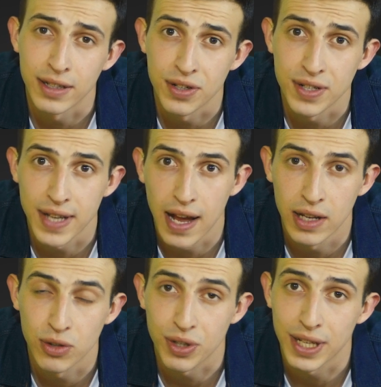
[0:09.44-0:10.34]
in the
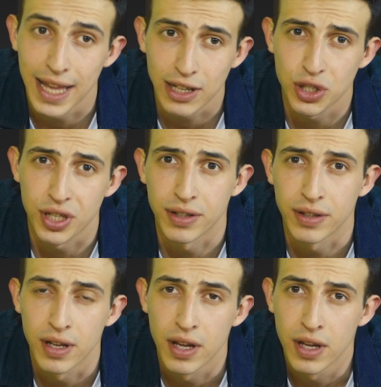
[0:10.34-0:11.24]
risale-i collection.
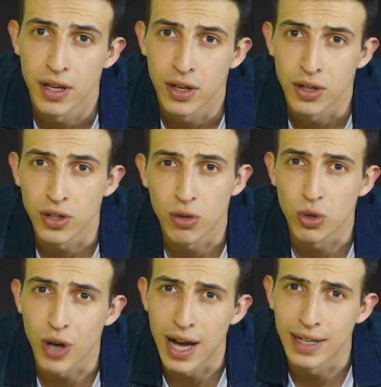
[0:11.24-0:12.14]

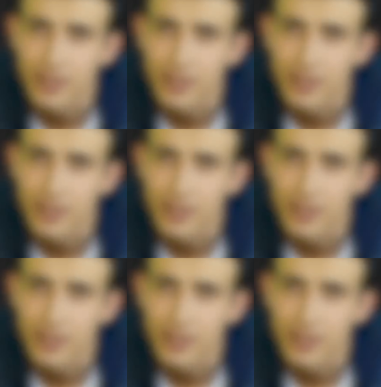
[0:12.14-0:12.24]
Qur'an